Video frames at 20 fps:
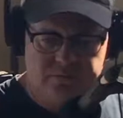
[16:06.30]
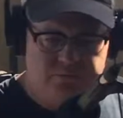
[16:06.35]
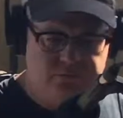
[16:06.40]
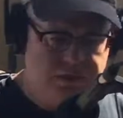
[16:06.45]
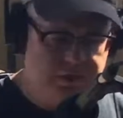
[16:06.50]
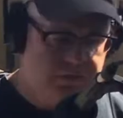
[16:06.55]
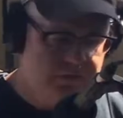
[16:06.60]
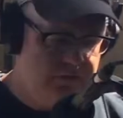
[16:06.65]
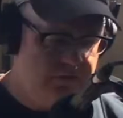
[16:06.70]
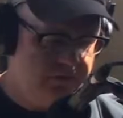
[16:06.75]

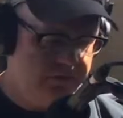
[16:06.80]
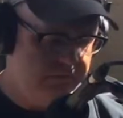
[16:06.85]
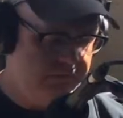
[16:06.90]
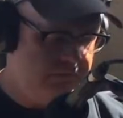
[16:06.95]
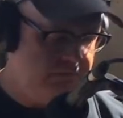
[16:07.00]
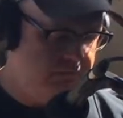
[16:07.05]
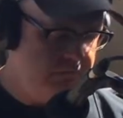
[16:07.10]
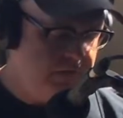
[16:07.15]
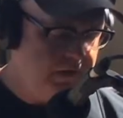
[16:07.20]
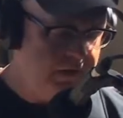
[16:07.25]
record, and
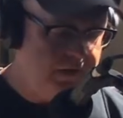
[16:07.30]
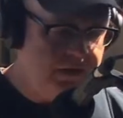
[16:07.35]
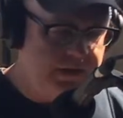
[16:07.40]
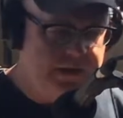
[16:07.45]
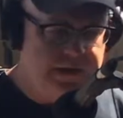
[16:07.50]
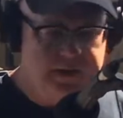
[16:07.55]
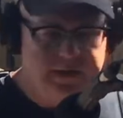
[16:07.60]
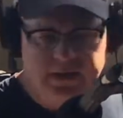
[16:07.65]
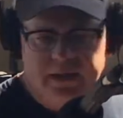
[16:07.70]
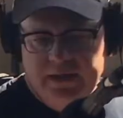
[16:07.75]

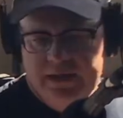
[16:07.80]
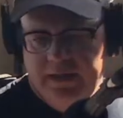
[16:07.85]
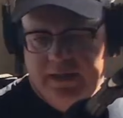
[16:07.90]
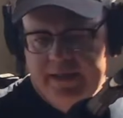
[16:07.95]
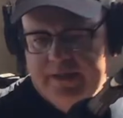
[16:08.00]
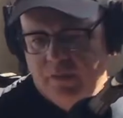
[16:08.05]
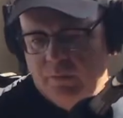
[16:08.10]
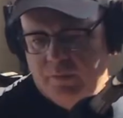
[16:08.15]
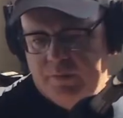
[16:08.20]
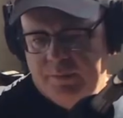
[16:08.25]
I
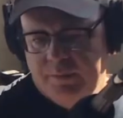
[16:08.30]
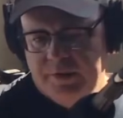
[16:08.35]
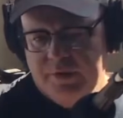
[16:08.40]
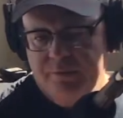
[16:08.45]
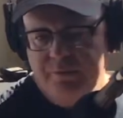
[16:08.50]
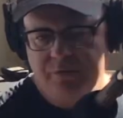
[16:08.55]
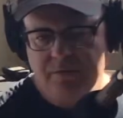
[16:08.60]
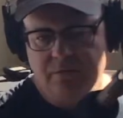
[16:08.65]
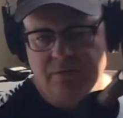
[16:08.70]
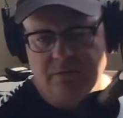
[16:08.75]
like it when
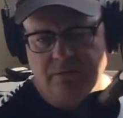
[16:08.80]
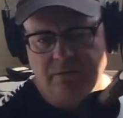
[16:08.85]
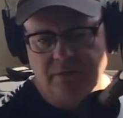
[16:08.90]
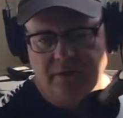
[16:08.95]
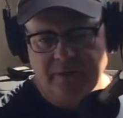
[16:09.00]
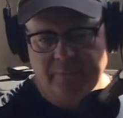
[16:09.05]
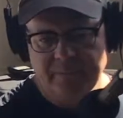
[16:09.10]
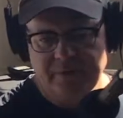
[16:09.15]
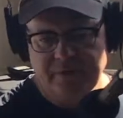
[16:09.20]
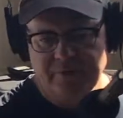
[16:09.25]
people
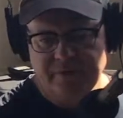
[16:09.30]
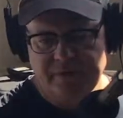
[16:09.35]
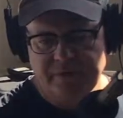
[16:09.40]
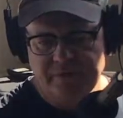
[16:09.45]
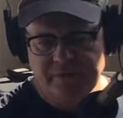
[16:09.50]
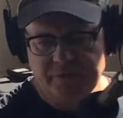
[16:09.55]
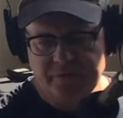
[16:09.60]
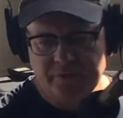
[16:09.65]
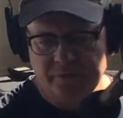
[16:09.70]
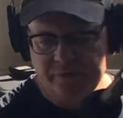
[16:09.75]
let me
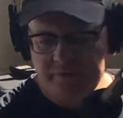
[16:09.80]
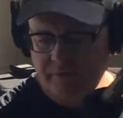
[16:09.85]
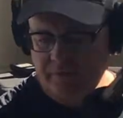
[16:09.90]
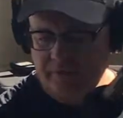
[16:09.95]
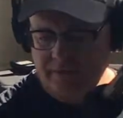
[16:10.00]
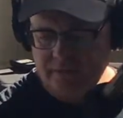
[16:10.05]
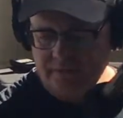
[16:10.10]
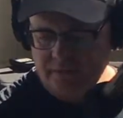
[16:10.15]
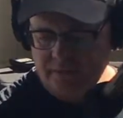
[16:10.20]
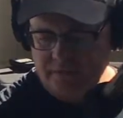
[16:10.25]
refer
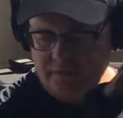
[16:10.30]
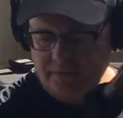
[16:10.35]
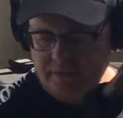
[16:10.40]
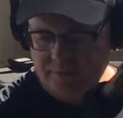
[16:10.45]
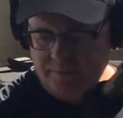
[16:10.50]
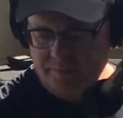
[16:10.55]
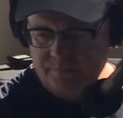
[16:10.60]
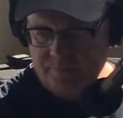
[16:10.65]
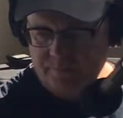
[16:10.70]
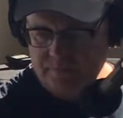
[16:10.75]
things to them.